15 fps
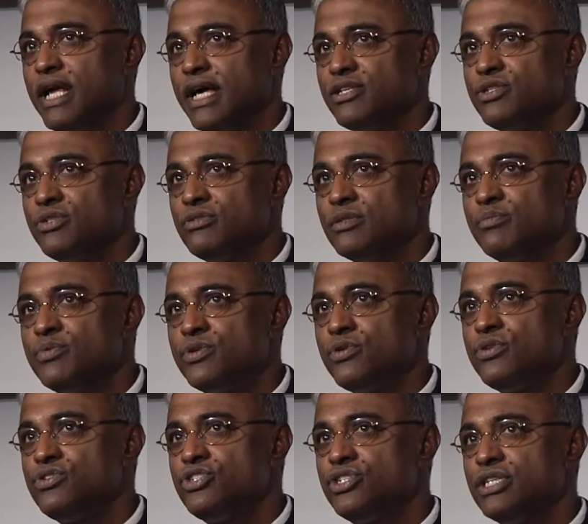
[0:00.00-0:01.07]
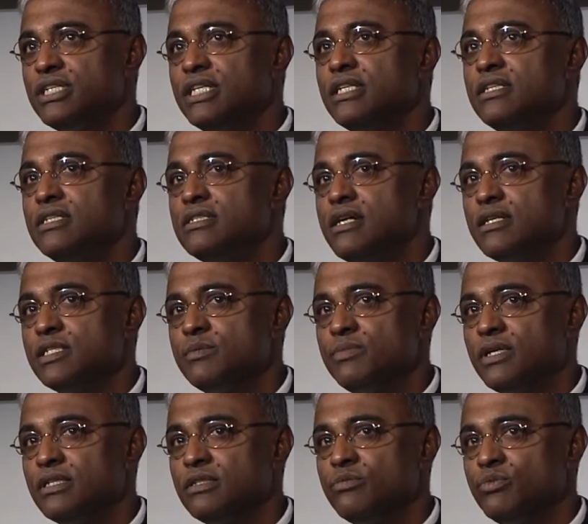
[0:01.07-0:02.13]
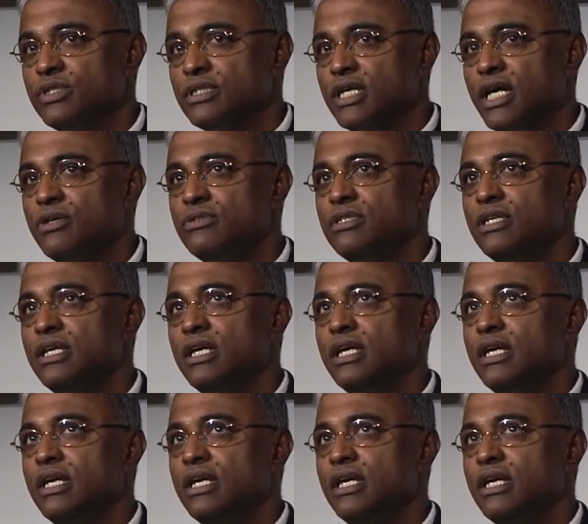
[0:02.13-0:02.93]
has to approach a kidney transplant without